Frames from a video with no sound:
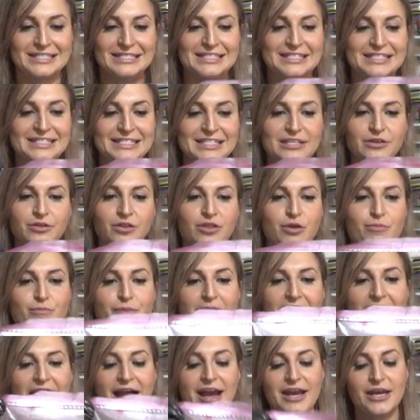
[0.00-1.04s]
seal the
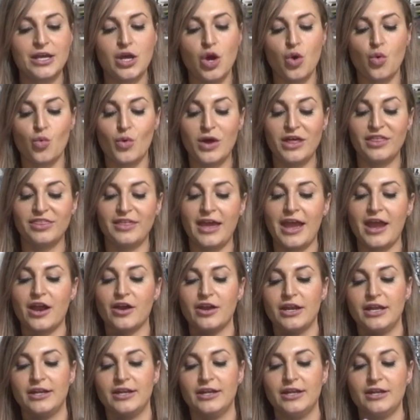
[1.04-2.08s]
bag with air
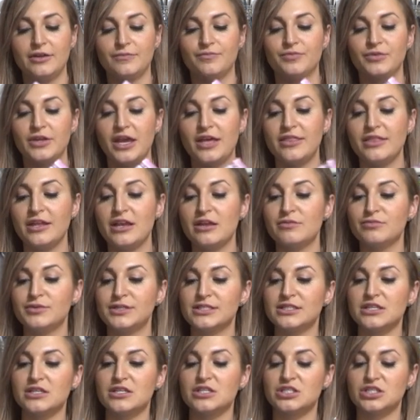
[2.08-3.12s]
in it, and then I'm
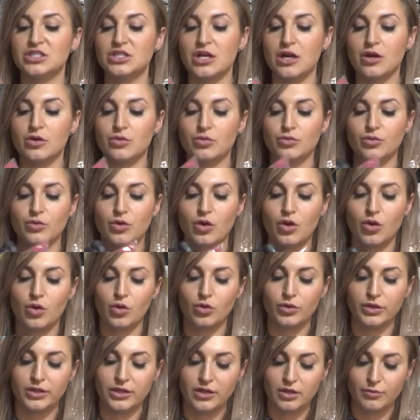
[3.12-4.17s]
just gonna start
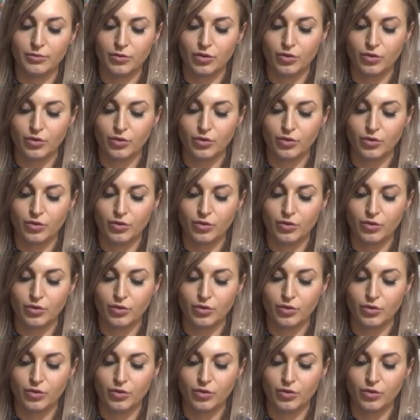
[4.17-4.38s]
rolling them